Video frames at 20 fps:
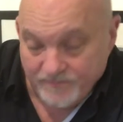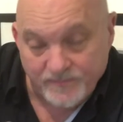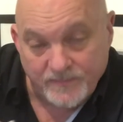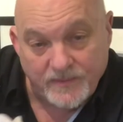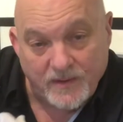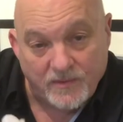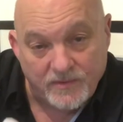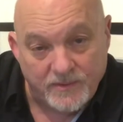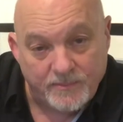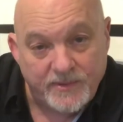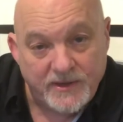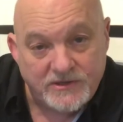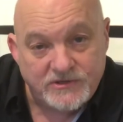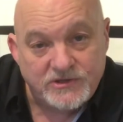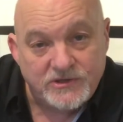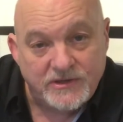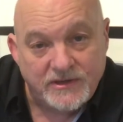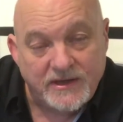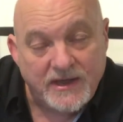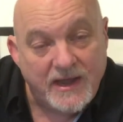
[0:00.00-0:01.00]
On the
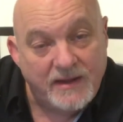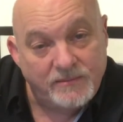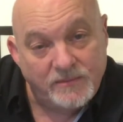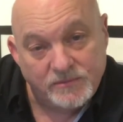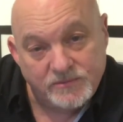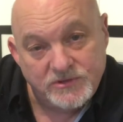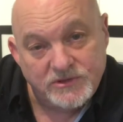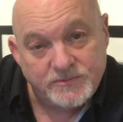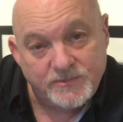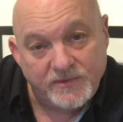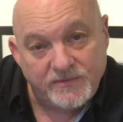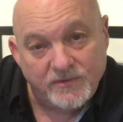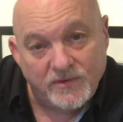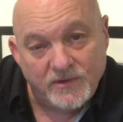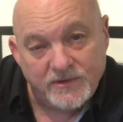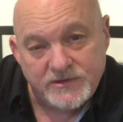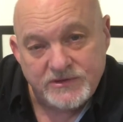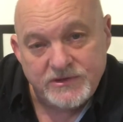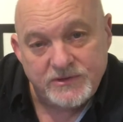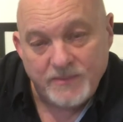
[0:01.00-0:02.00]
picture that came up just
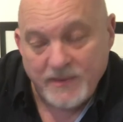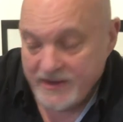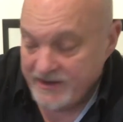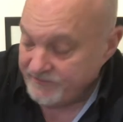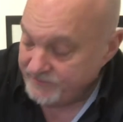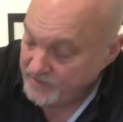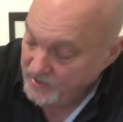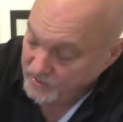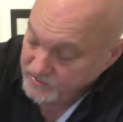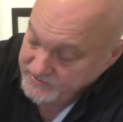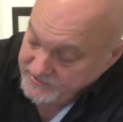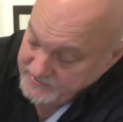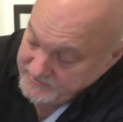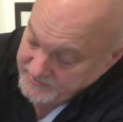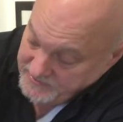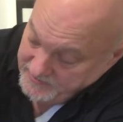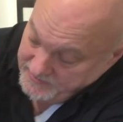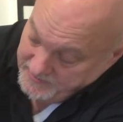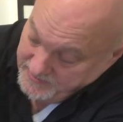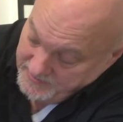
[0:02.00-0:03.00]
before this, you may have noticed
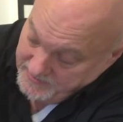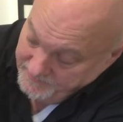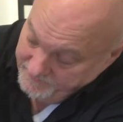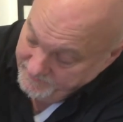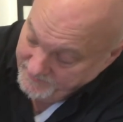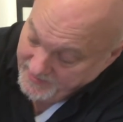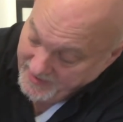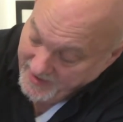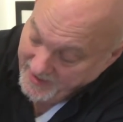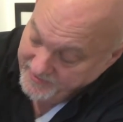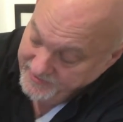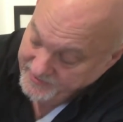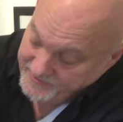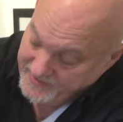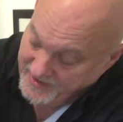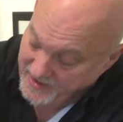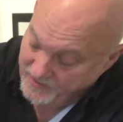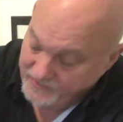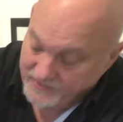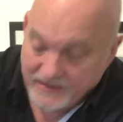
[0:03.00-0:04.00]
that the heather
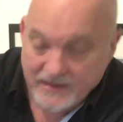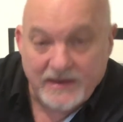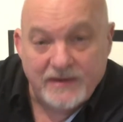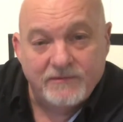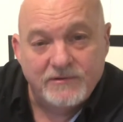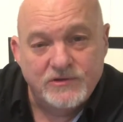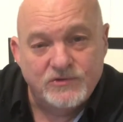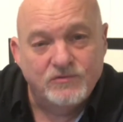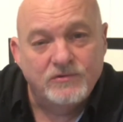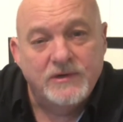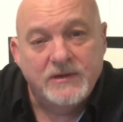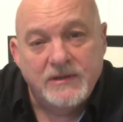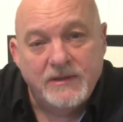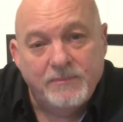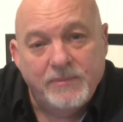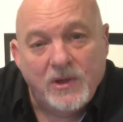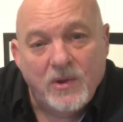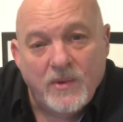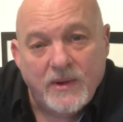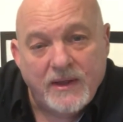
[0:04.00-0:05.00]
down here is really
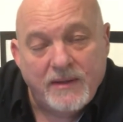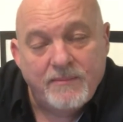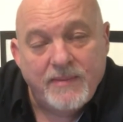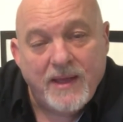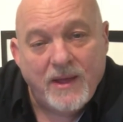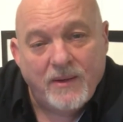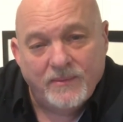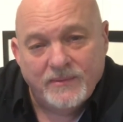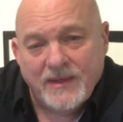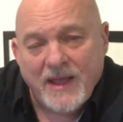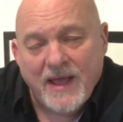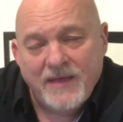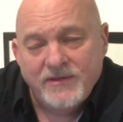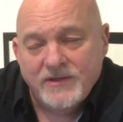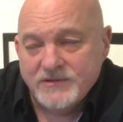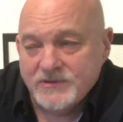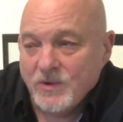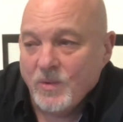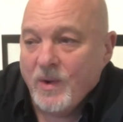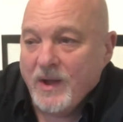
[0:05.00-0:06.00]
blowing about, and
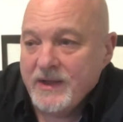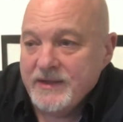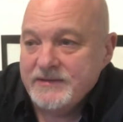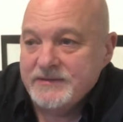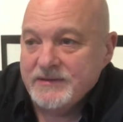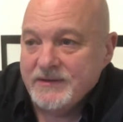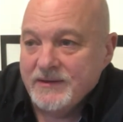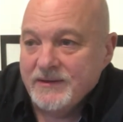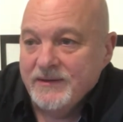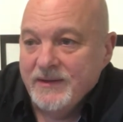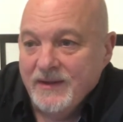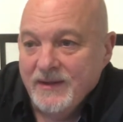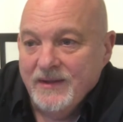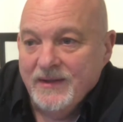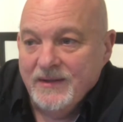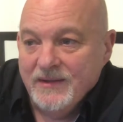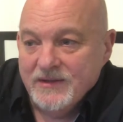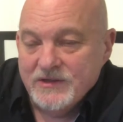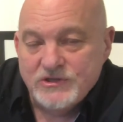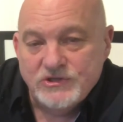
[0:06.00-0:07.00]
heather's quite a
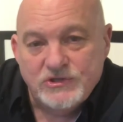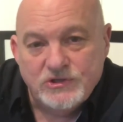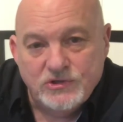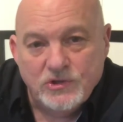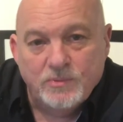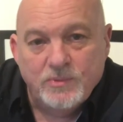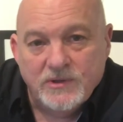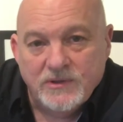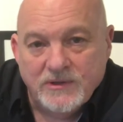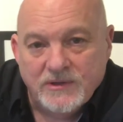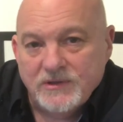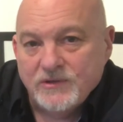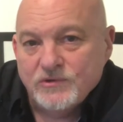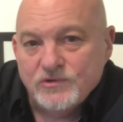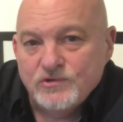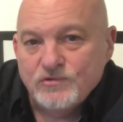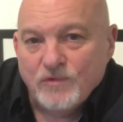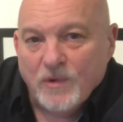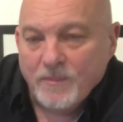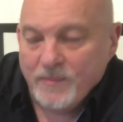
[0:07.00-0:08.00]
stubborn little
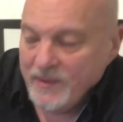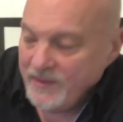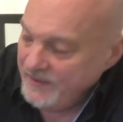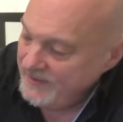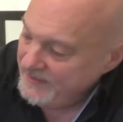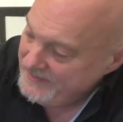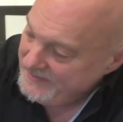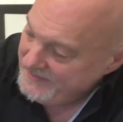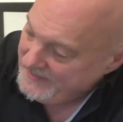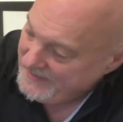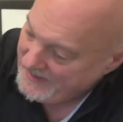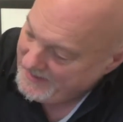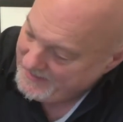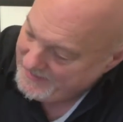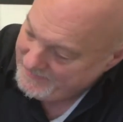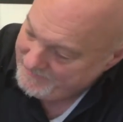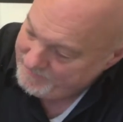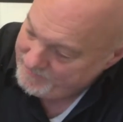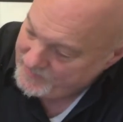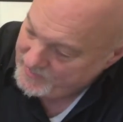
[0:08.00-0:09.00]
shrub.
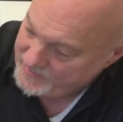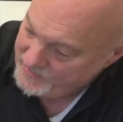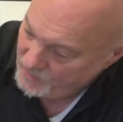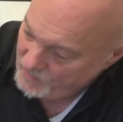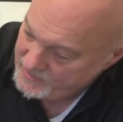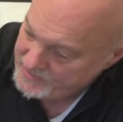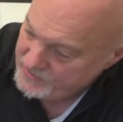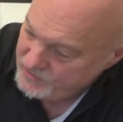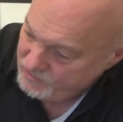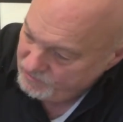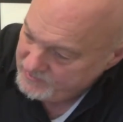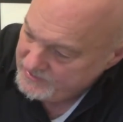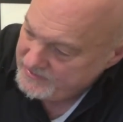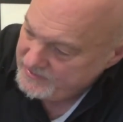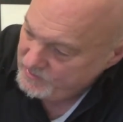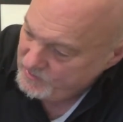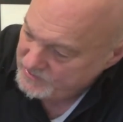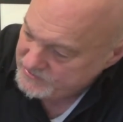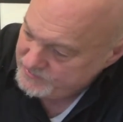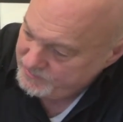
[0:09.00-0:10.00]
But the wind really
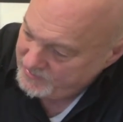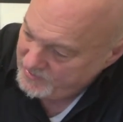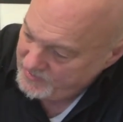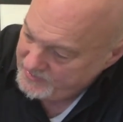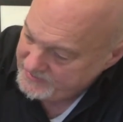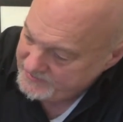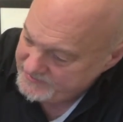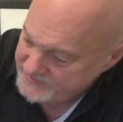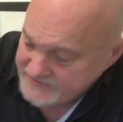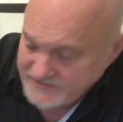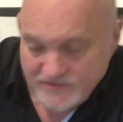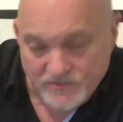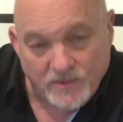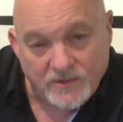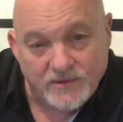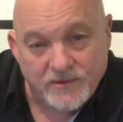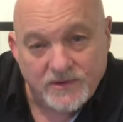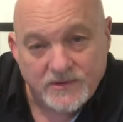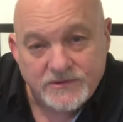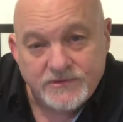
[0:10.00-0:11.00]
was blowing, and this is one
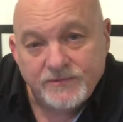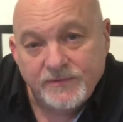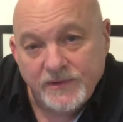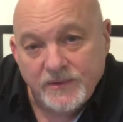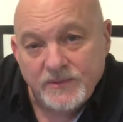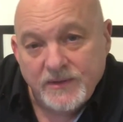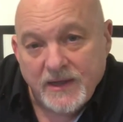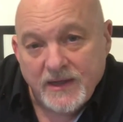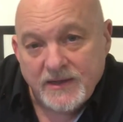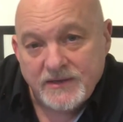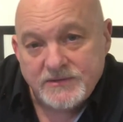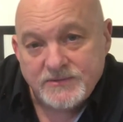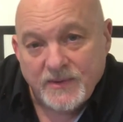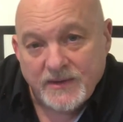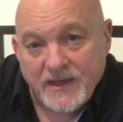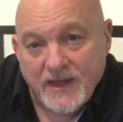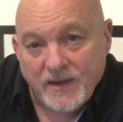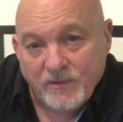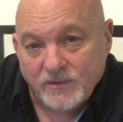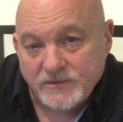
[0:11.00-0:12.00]
of those few days
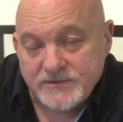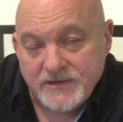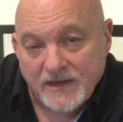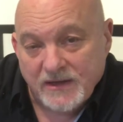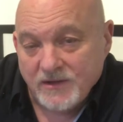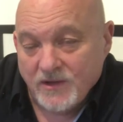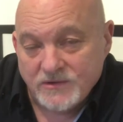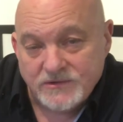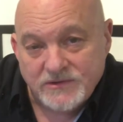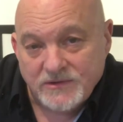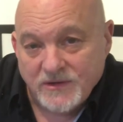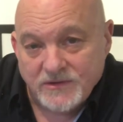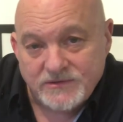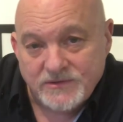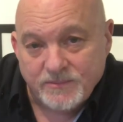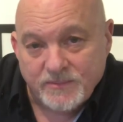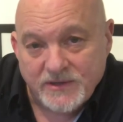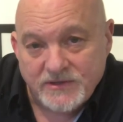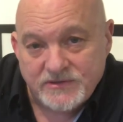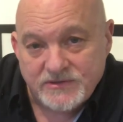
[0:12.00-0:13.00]
when I will take lots and lots
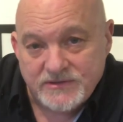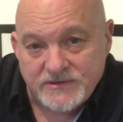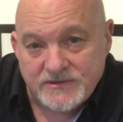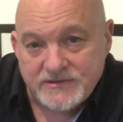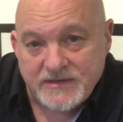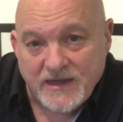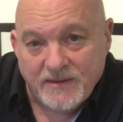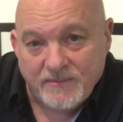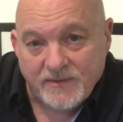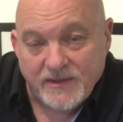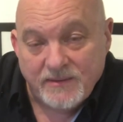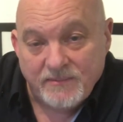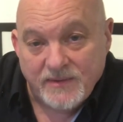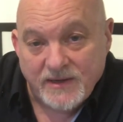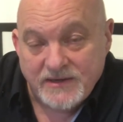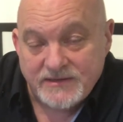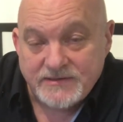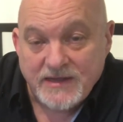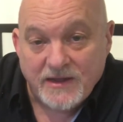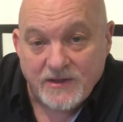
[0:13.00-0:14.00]
of pictures of the same thing,
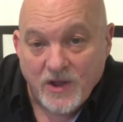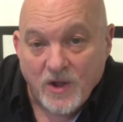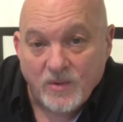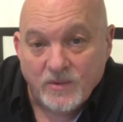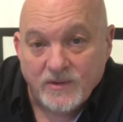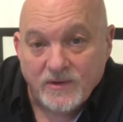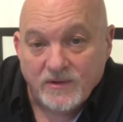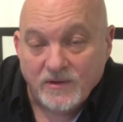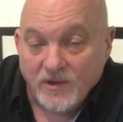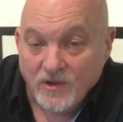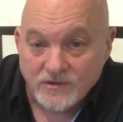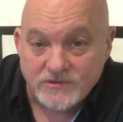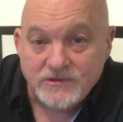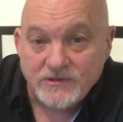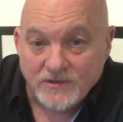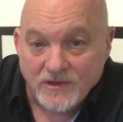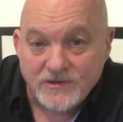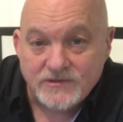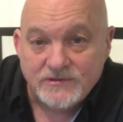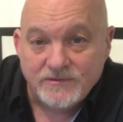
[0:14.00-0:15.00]
because I know that lots
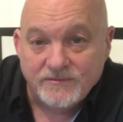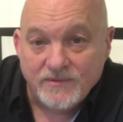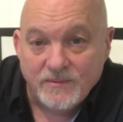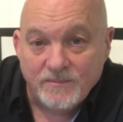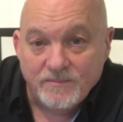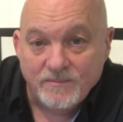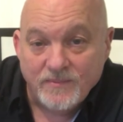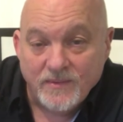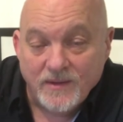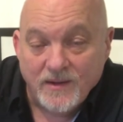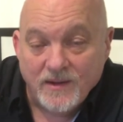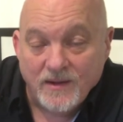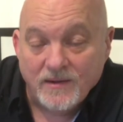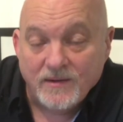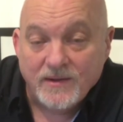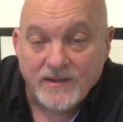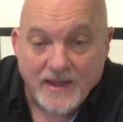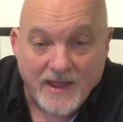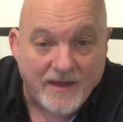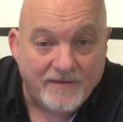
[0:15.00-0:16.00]
and lots of them are
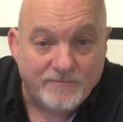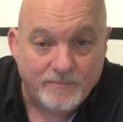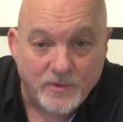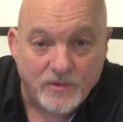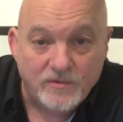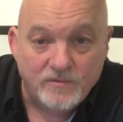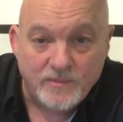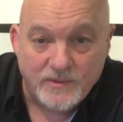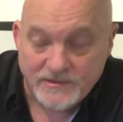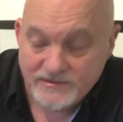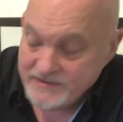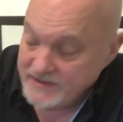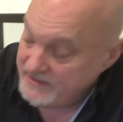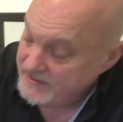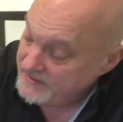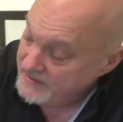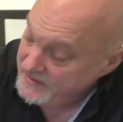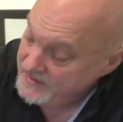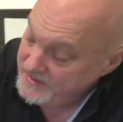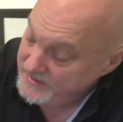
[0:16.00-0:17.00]
going to have movement in.
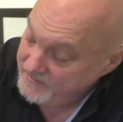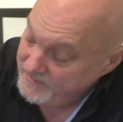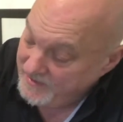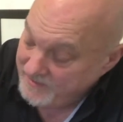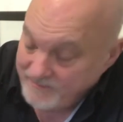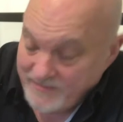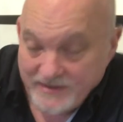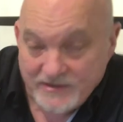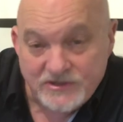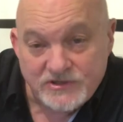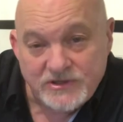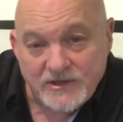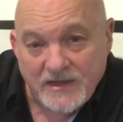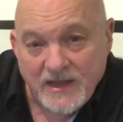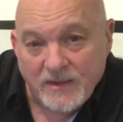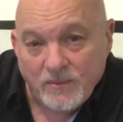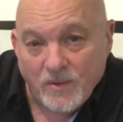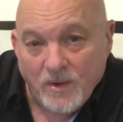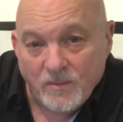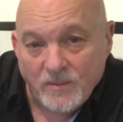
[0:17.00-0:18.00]
But I managed to
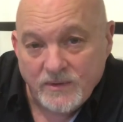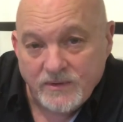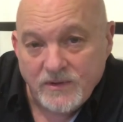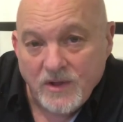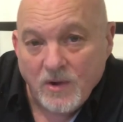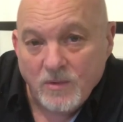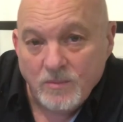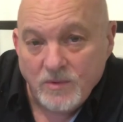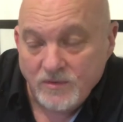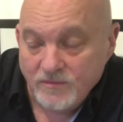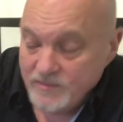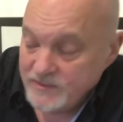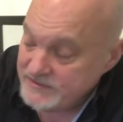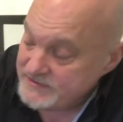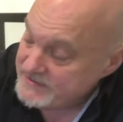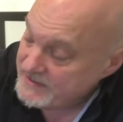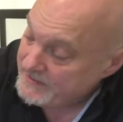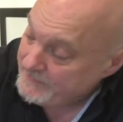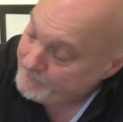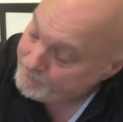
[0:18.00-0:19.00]
get one with no
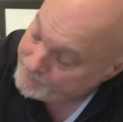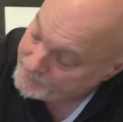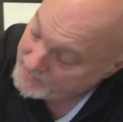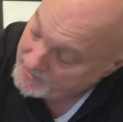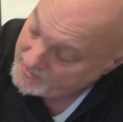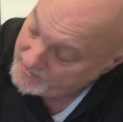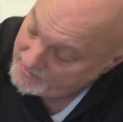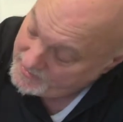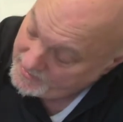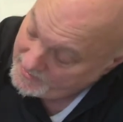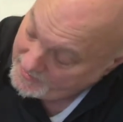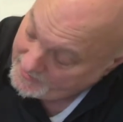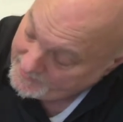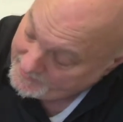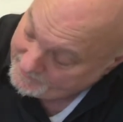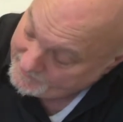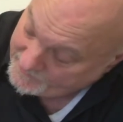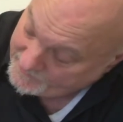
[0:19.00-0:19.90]
movement in.